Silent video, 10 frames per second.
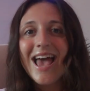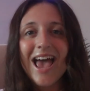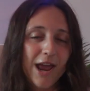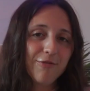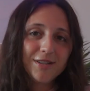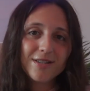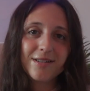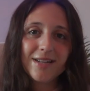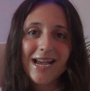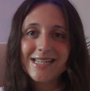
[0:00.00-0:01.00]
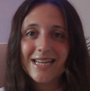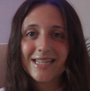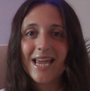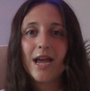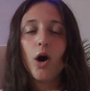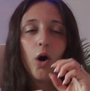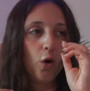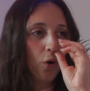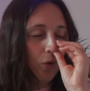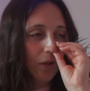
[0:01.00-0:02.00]
Every Sunday I dedicate a
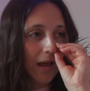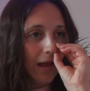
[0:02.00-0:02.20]
whole